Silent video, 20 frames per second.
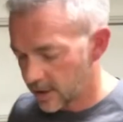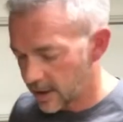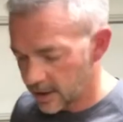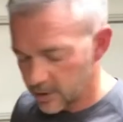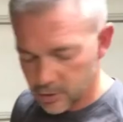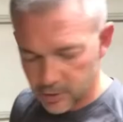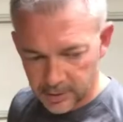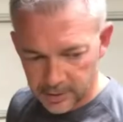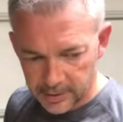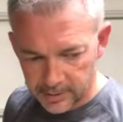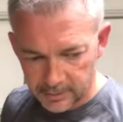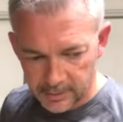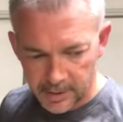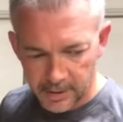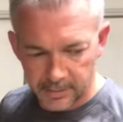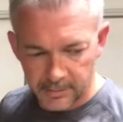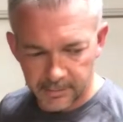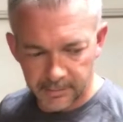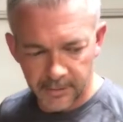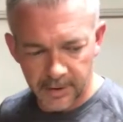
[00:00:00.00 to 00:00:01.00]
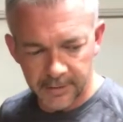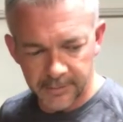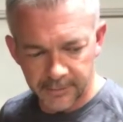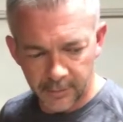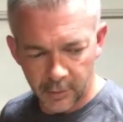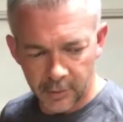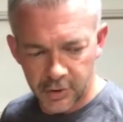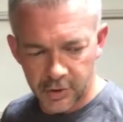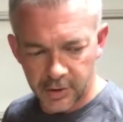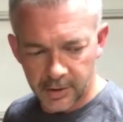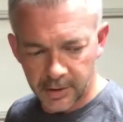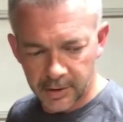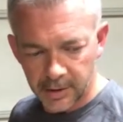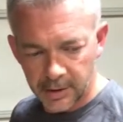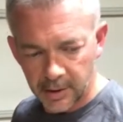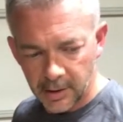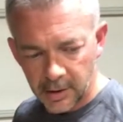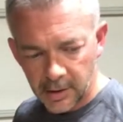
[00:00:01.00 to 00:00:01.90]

actually, un unfortunately.